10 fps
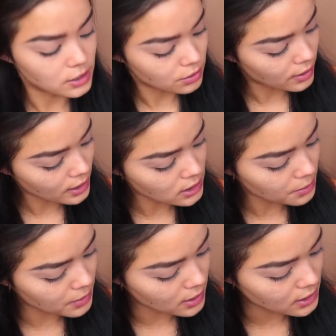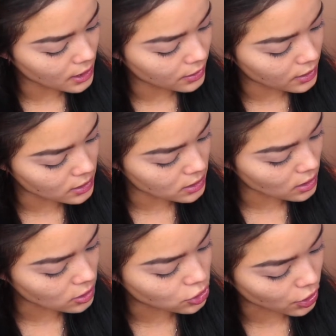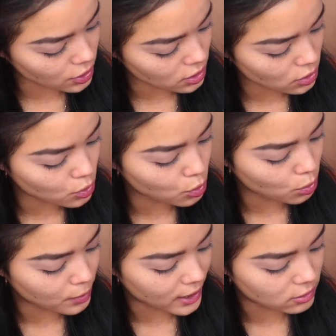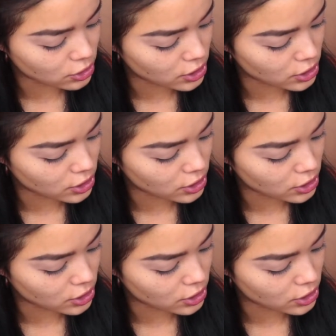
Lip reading: so next I'm going to take this dark cool brown